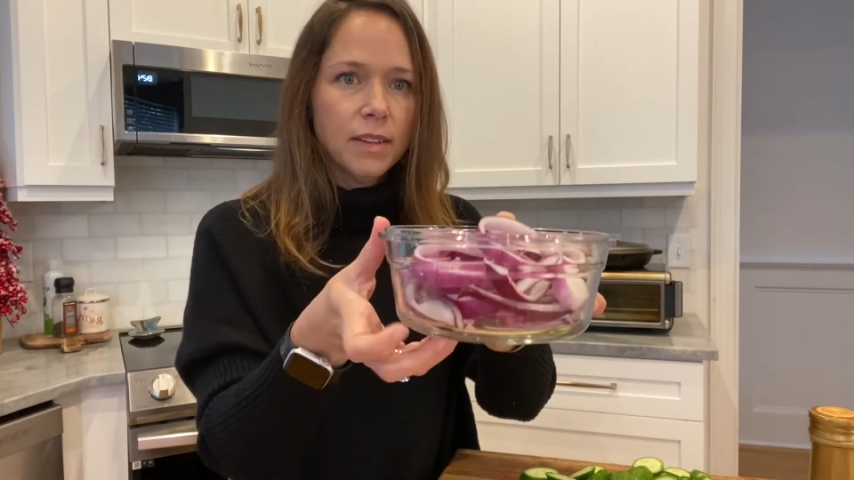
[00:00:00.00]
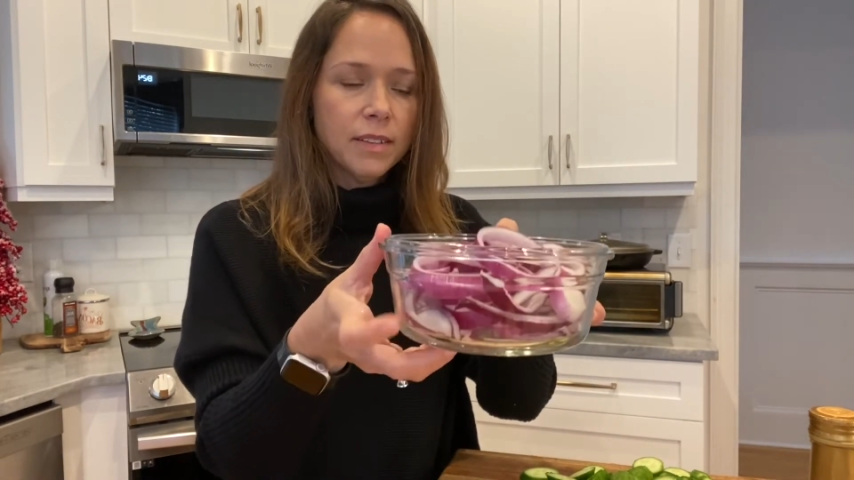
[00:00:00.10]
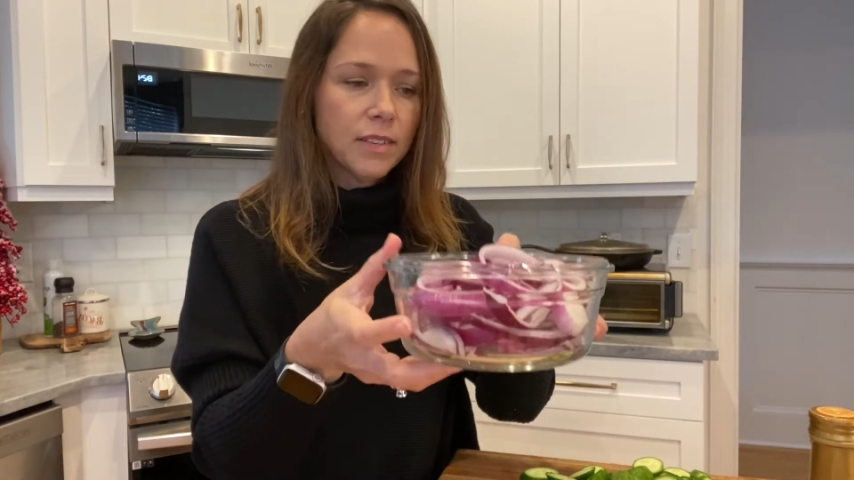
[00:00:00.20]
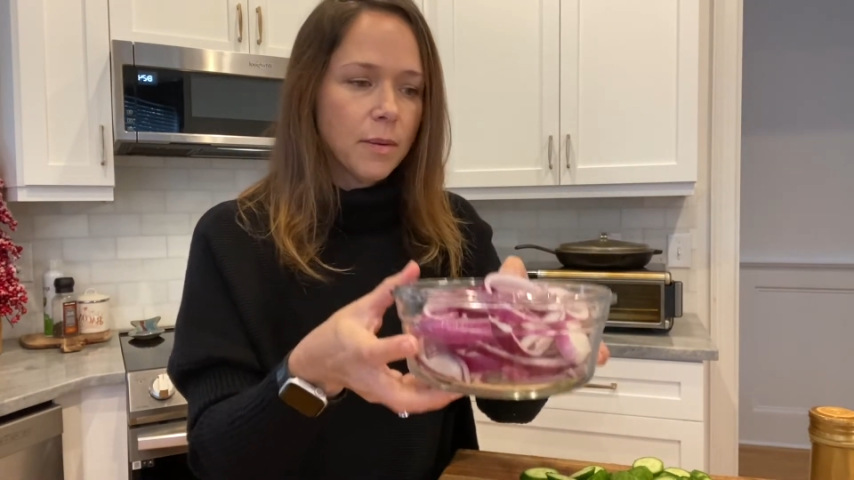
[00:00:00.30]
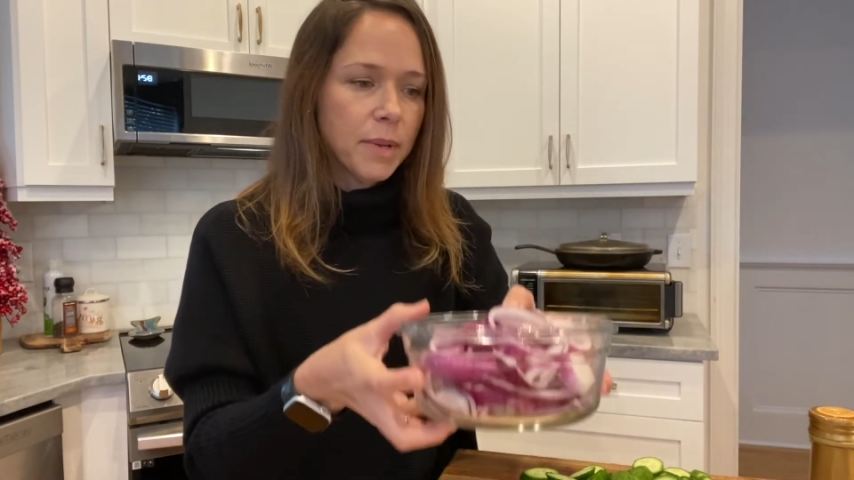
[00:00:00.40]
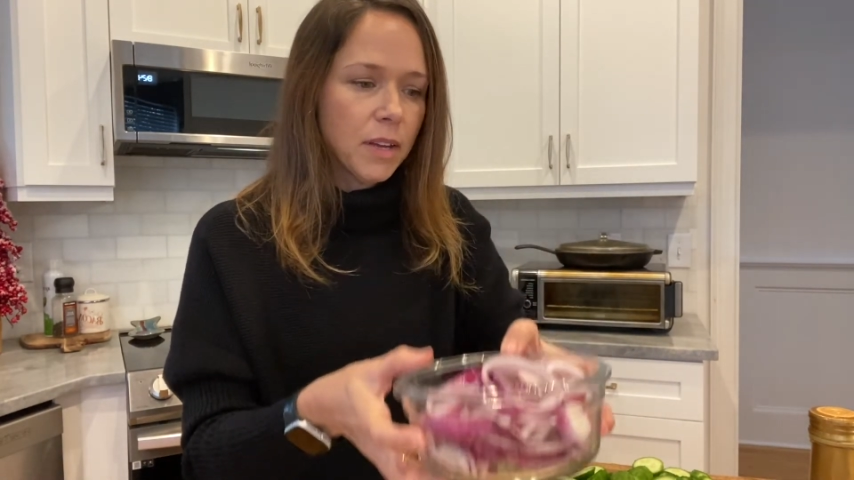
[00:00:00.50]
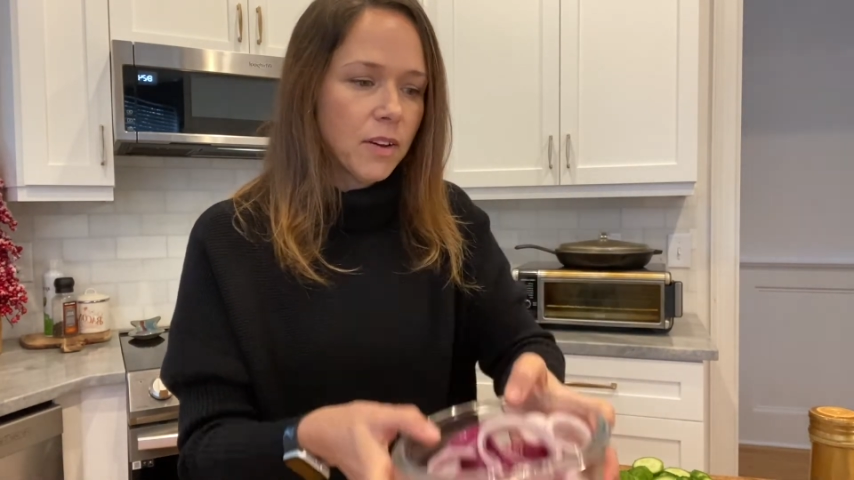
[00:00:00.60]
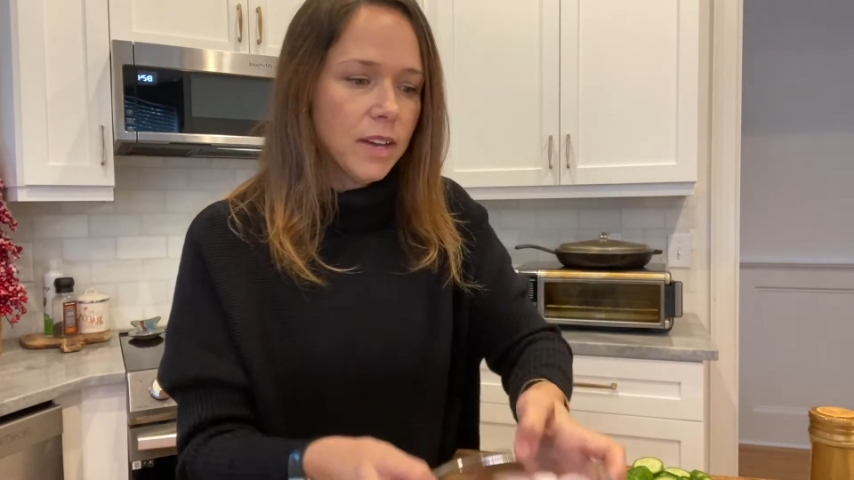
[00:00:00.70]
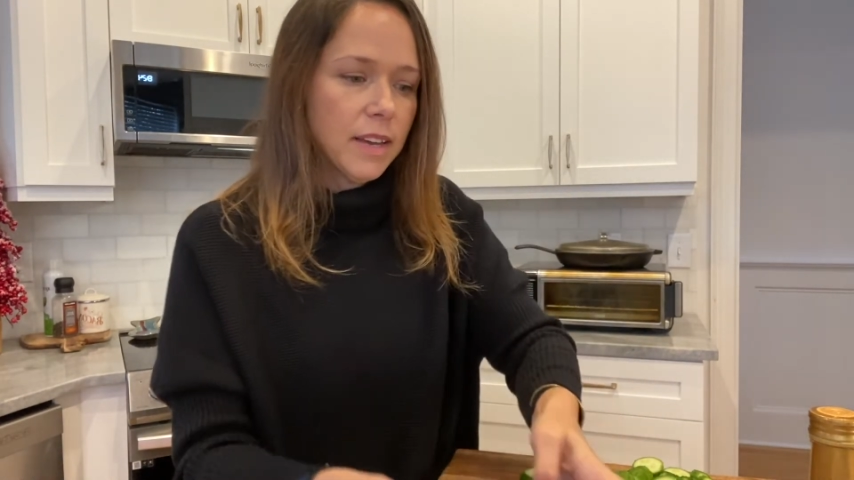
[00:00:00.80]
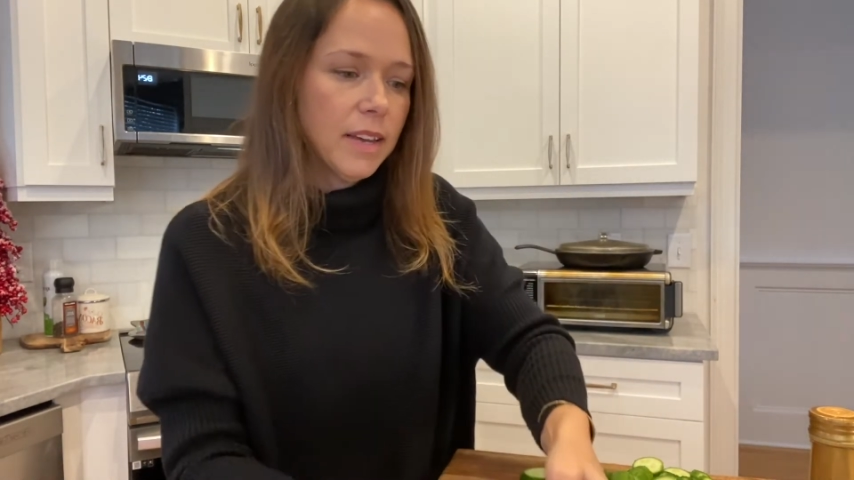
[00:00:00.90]
So I'm gonna go
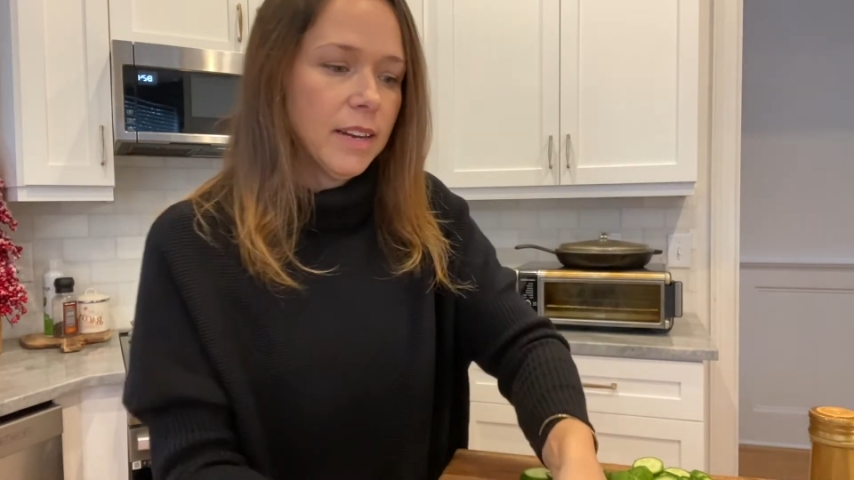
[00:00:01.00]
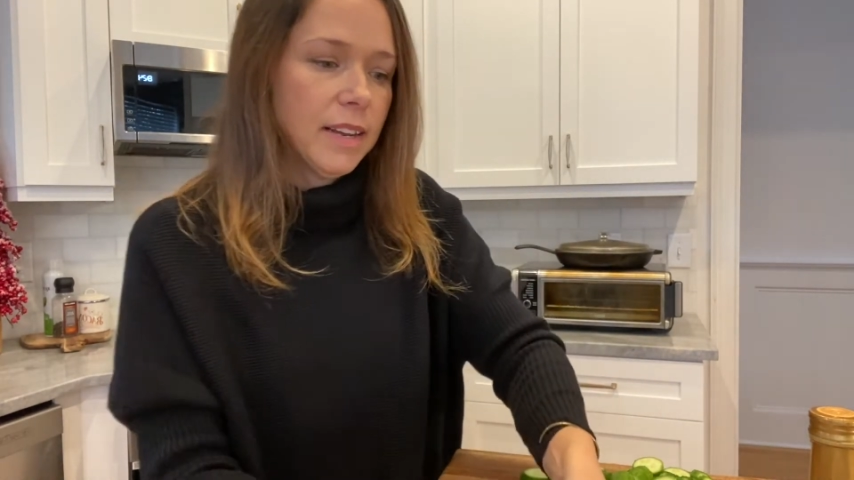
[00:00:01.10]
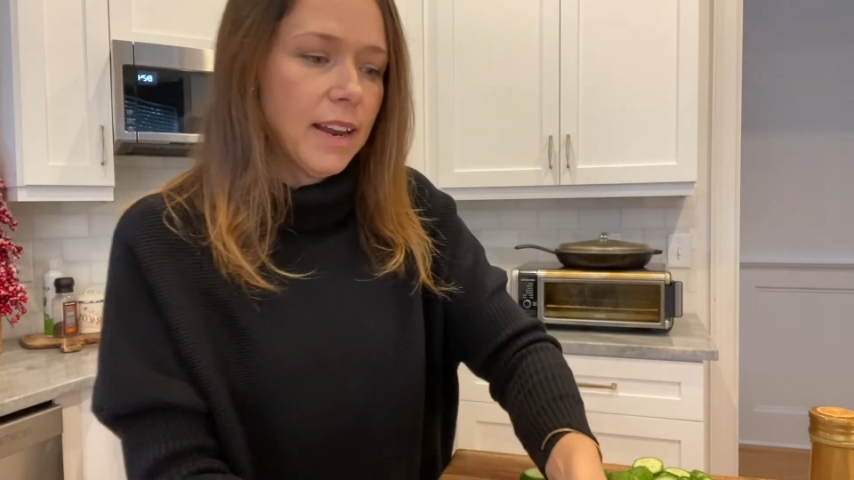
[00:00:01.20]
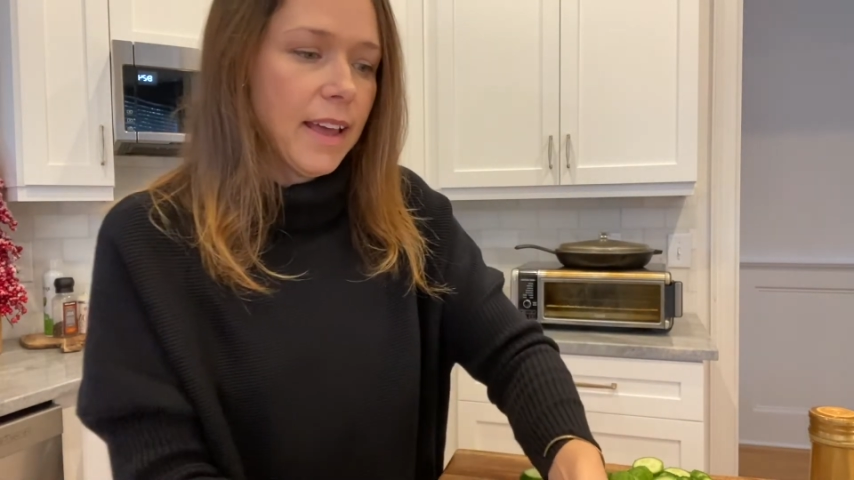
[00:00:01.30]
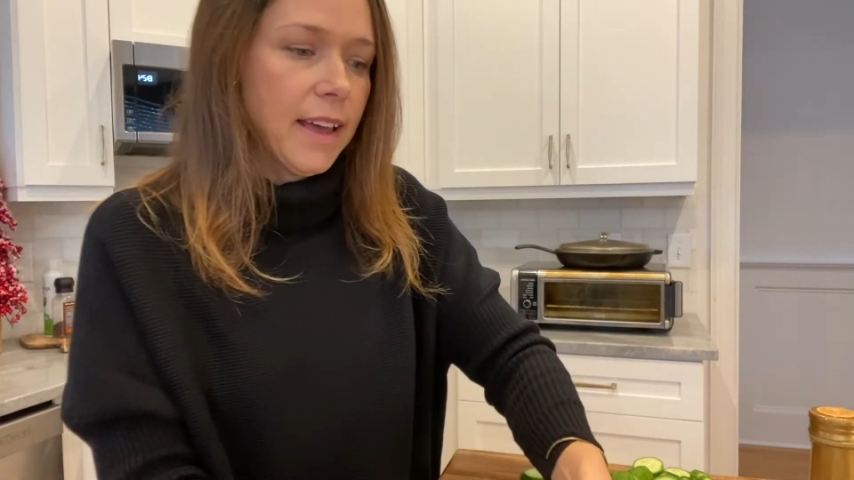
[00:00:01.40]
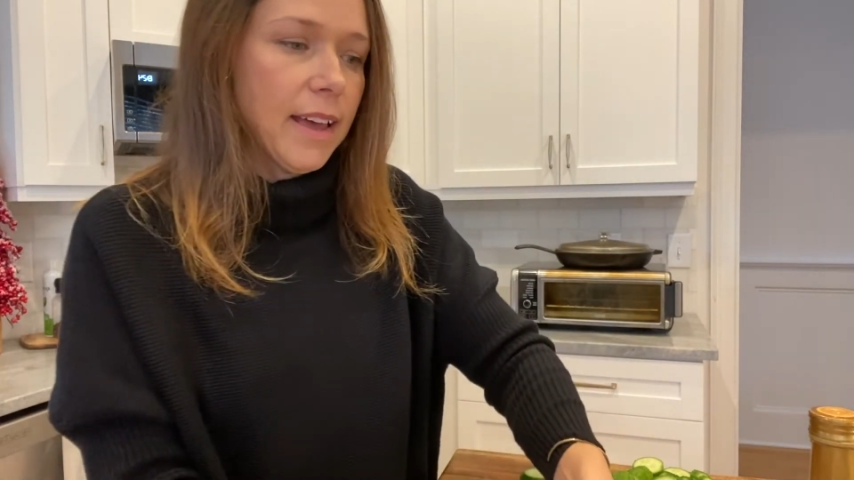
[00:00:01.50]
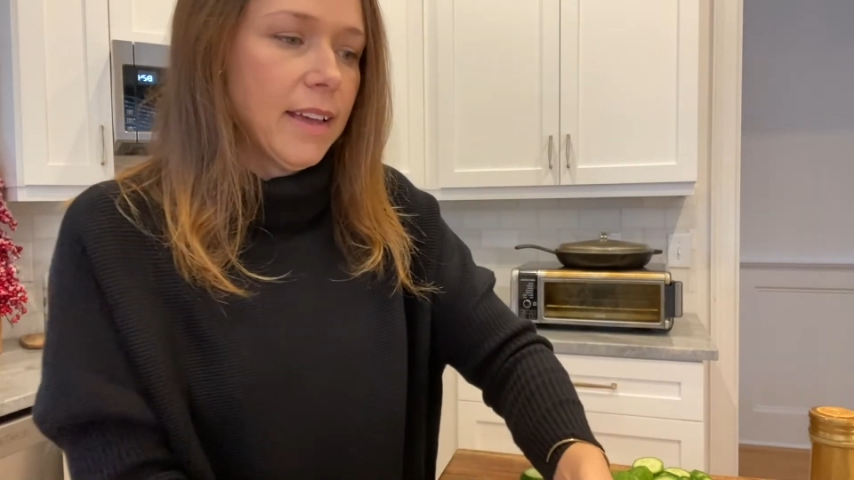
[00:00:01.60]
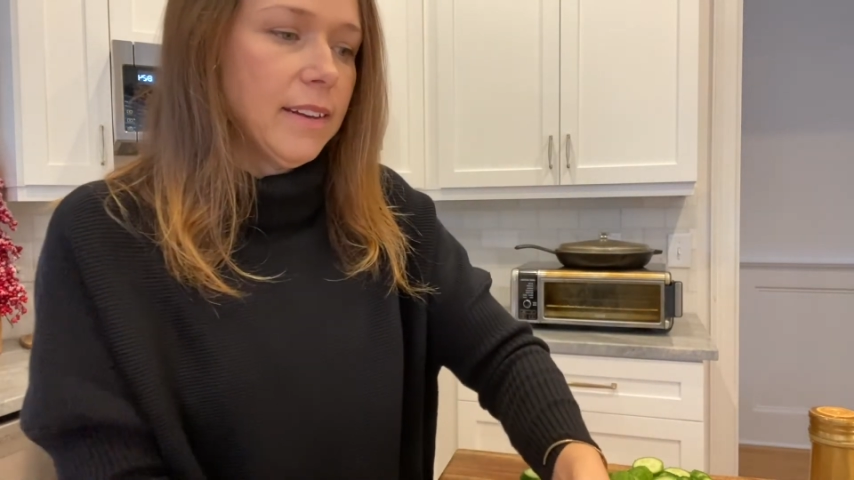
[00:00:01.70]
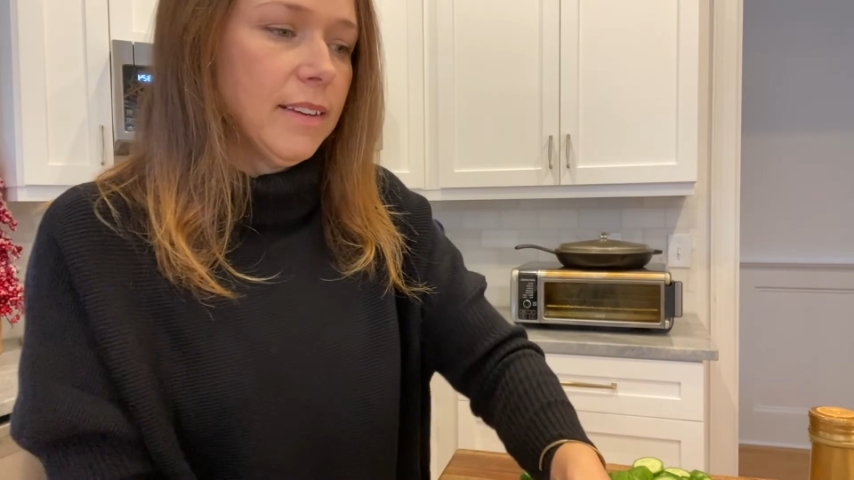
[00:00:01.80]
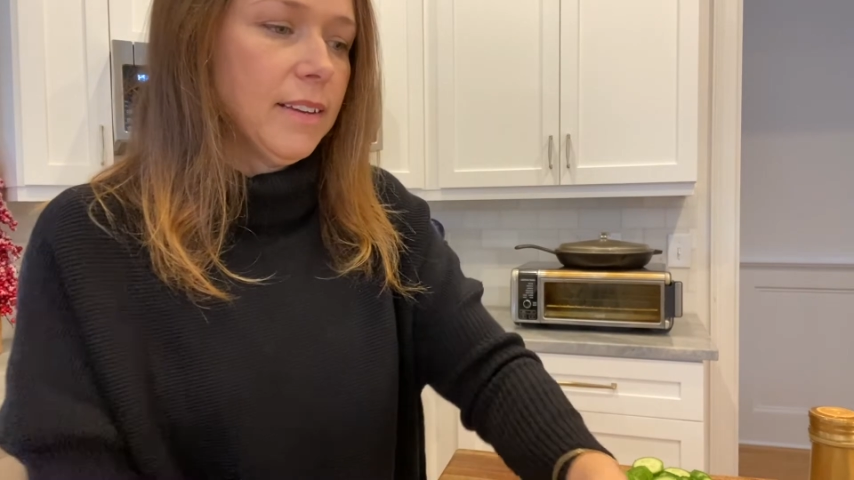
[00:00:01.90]
ahead and add